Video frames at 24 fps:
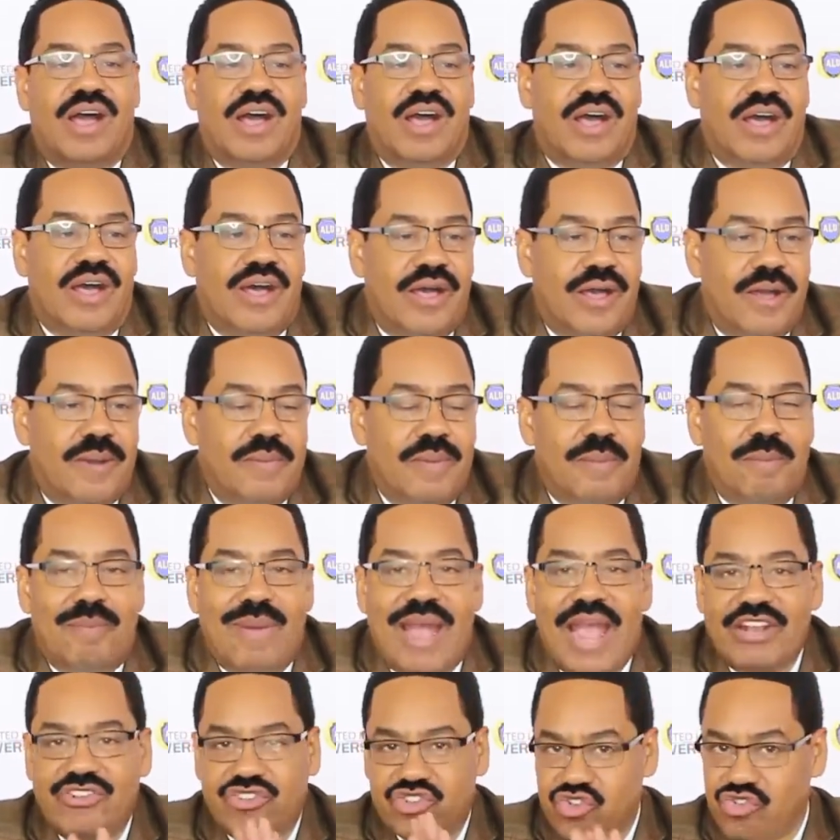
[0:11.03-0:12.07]
Uh,
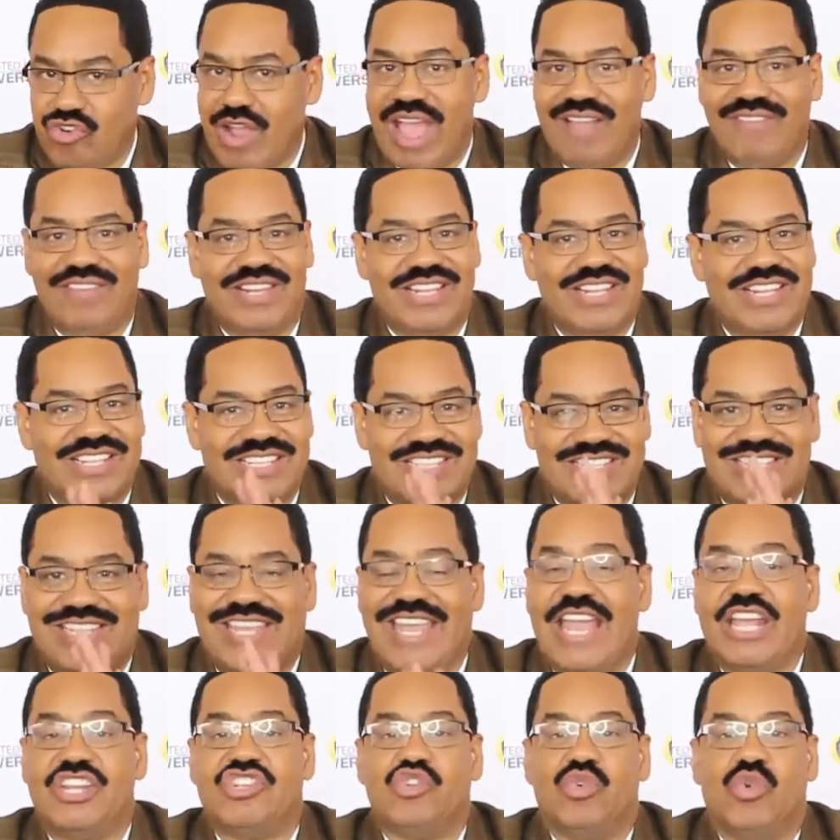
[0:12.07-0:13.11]
my traveling
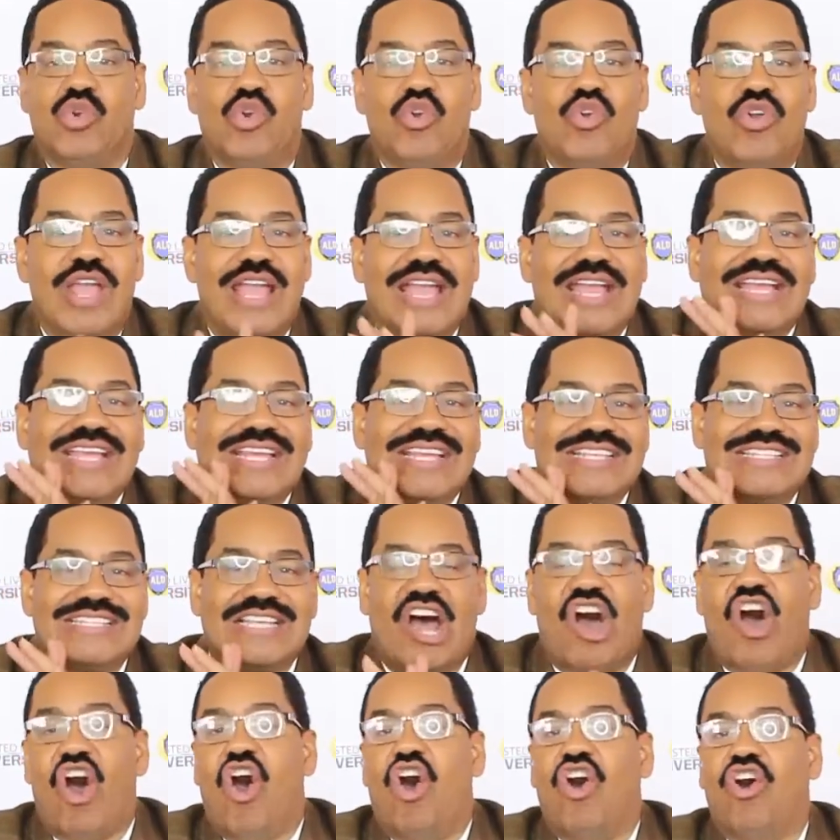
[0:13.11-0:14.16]
schedule
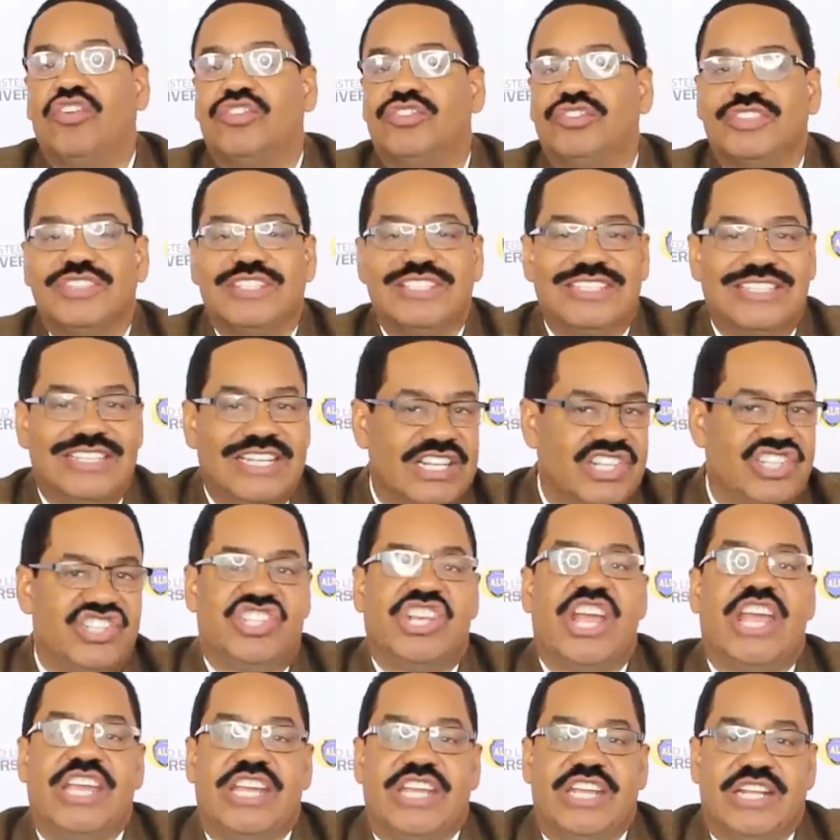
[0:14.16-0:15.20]
is off the
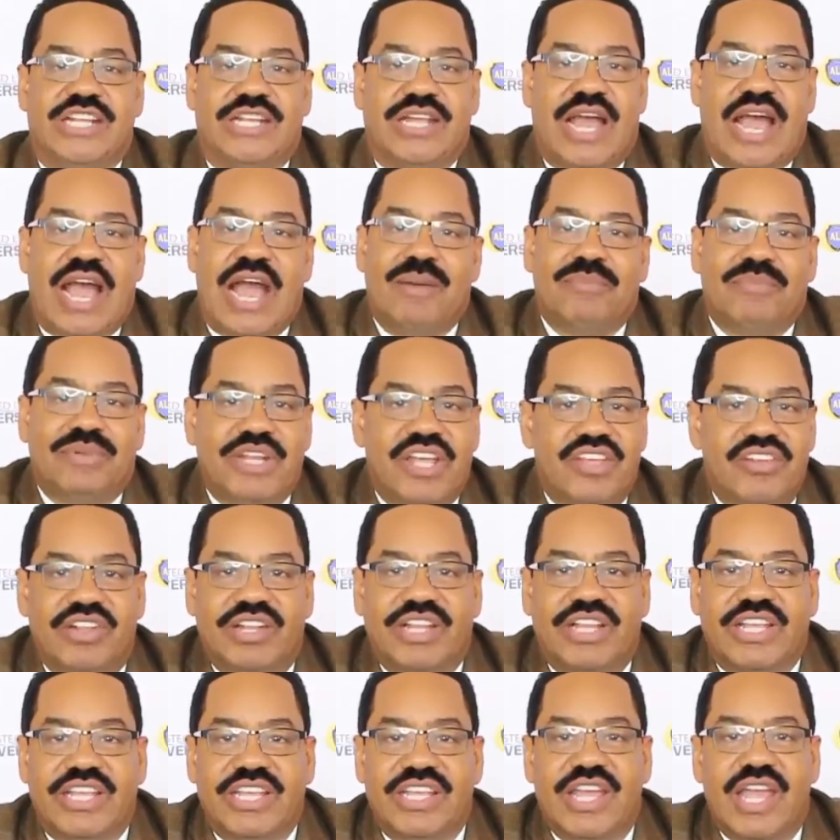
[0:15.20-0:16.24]
chain. I'm
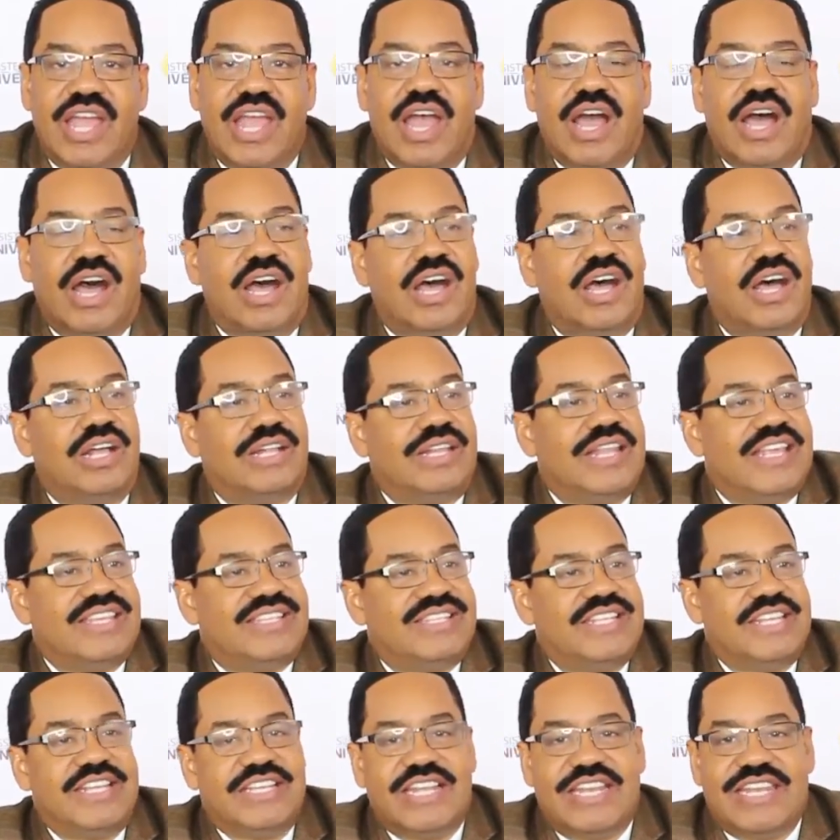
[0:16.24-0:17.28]
literally, uh,
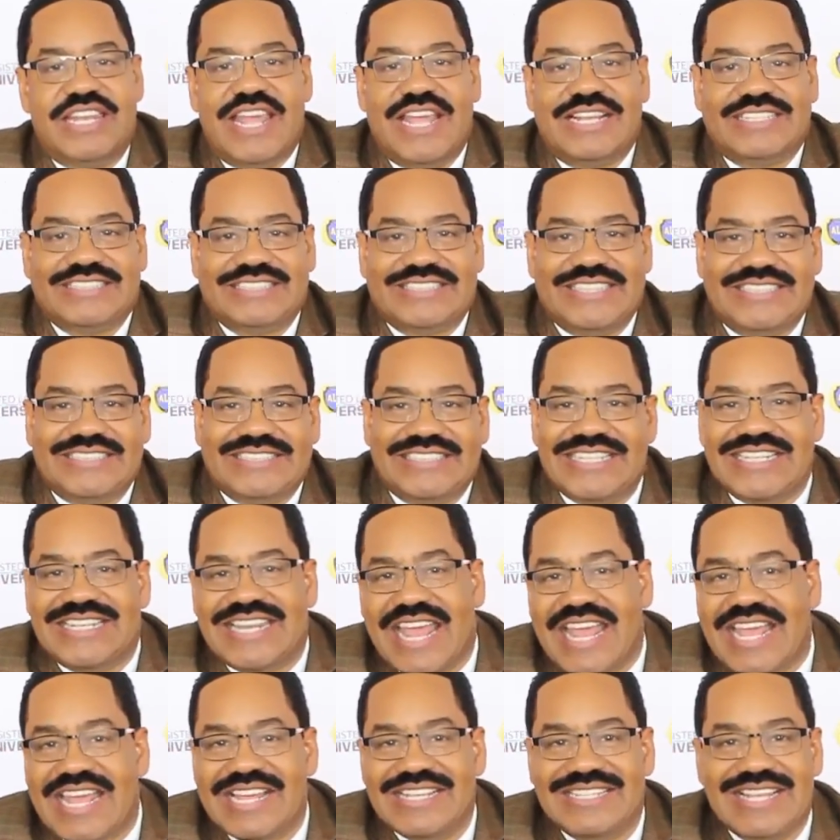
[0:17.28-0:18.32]
let's see, in the next 60
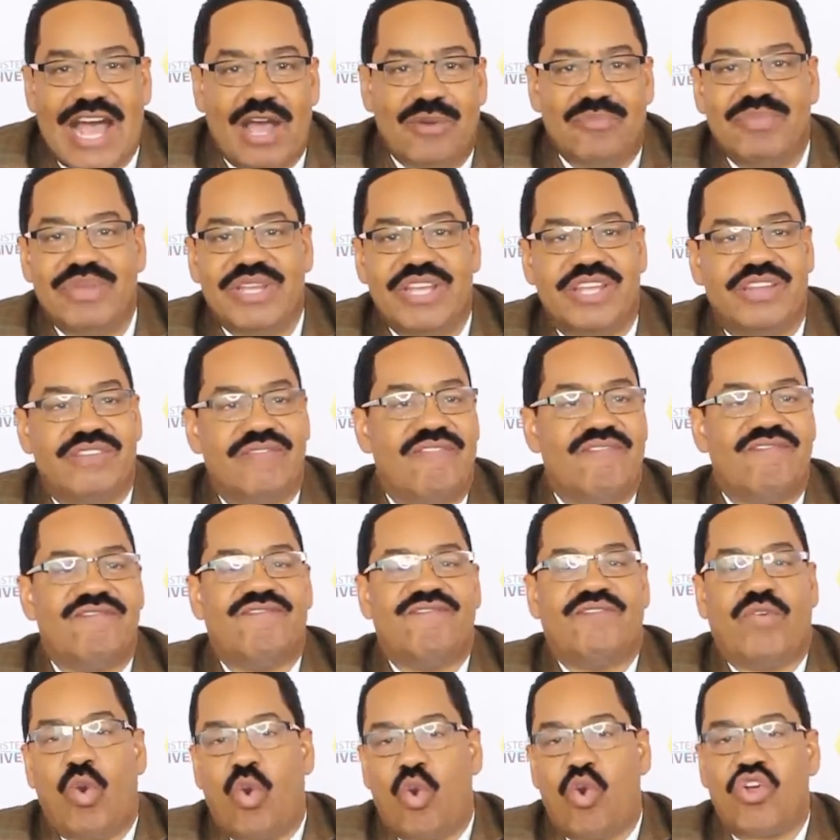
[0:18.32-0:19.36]
days, I'll be in
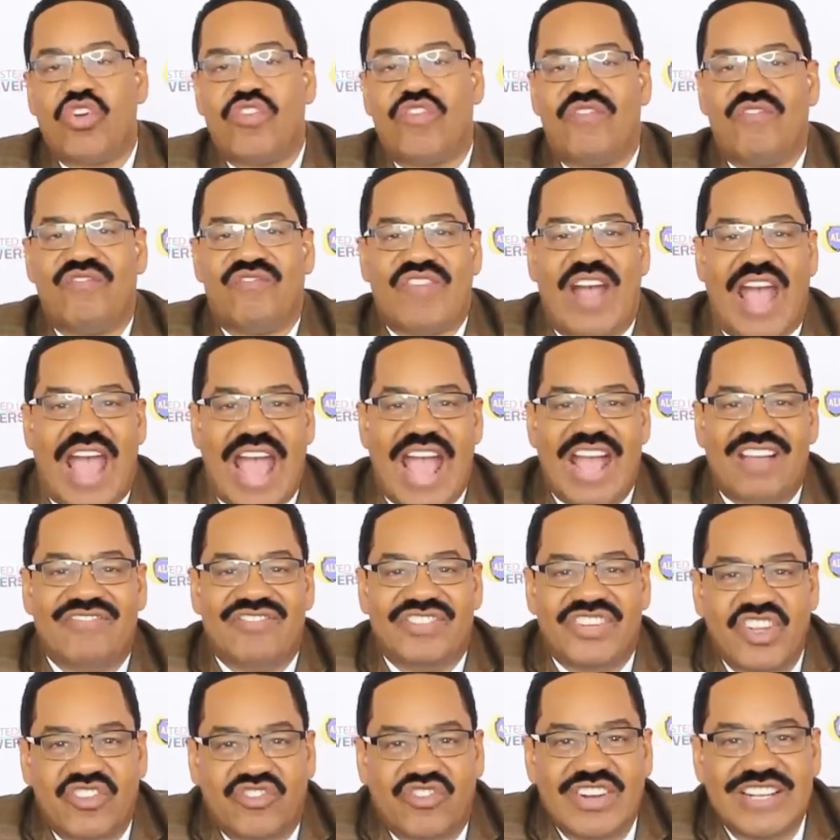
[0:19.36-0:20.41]
four, five
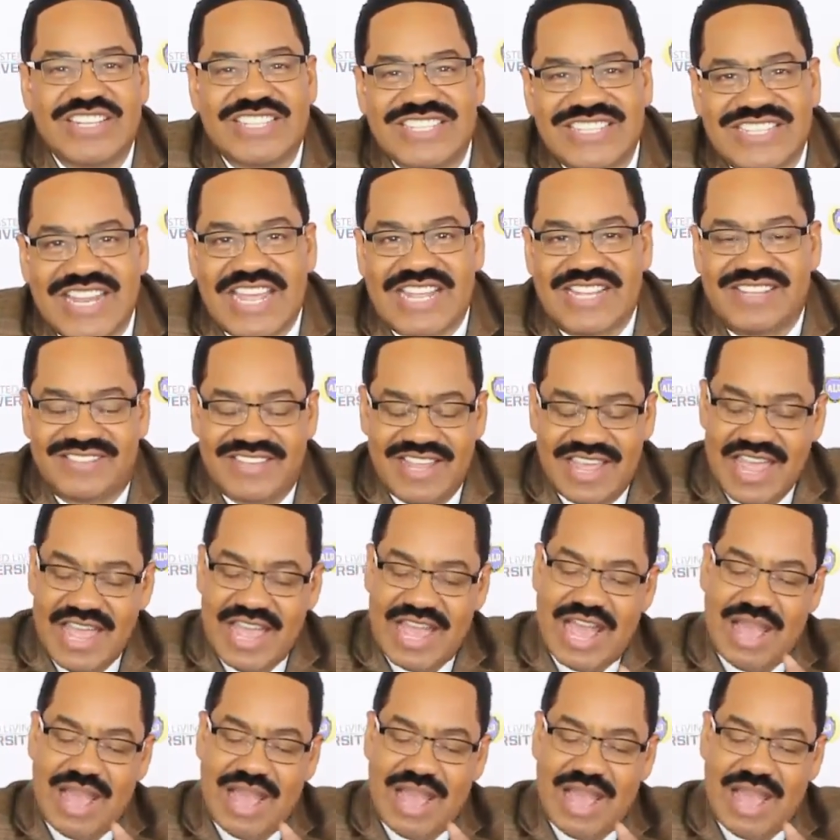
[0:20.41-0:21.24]
different states.